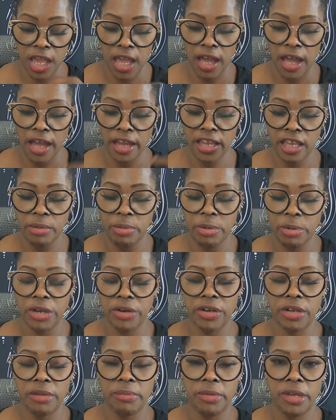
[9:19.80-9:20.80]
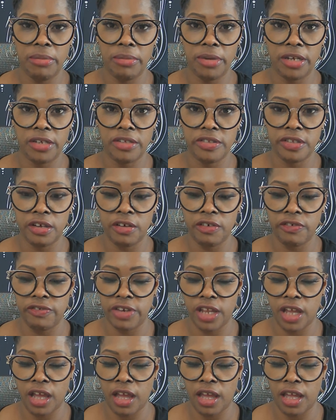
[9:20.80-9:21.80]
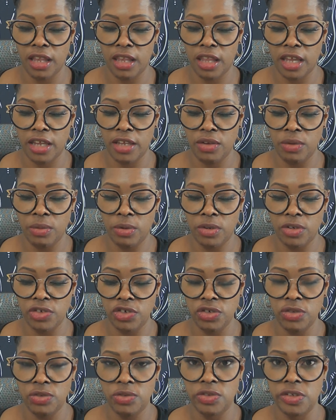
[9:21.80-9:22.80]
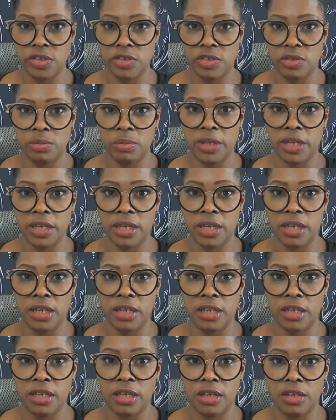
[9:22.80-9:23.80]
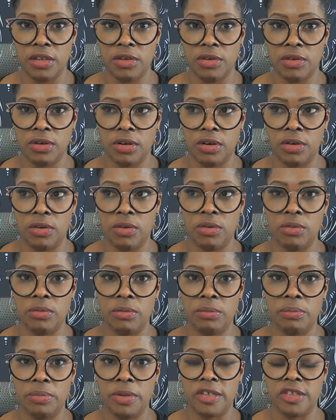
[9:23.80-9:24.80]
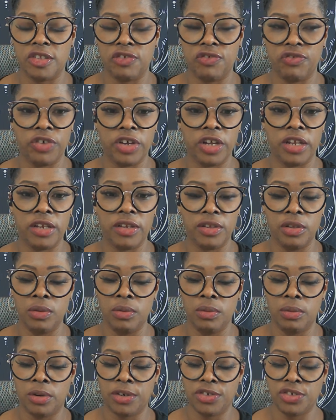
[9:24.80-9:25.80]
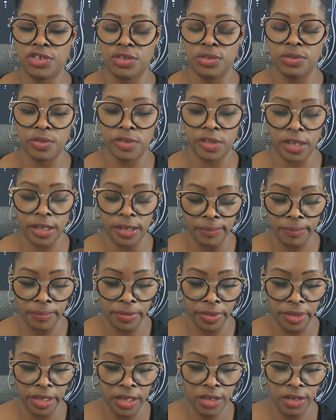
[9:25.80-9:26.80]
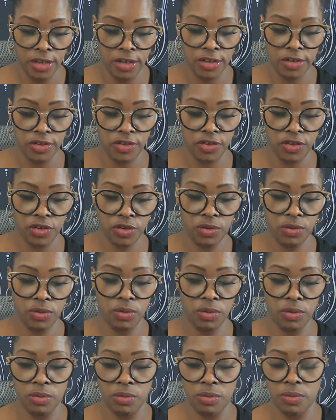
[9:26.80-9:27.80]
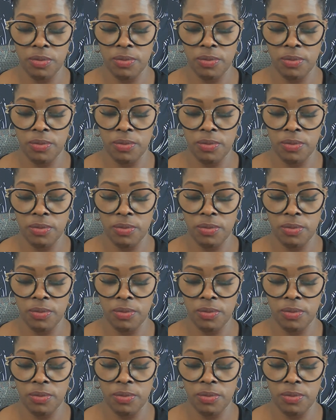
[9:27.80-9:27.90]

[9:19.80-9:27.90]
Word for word: I keep hearing me, myself, and I, like you are choosing to be your own best friend. You are choosing to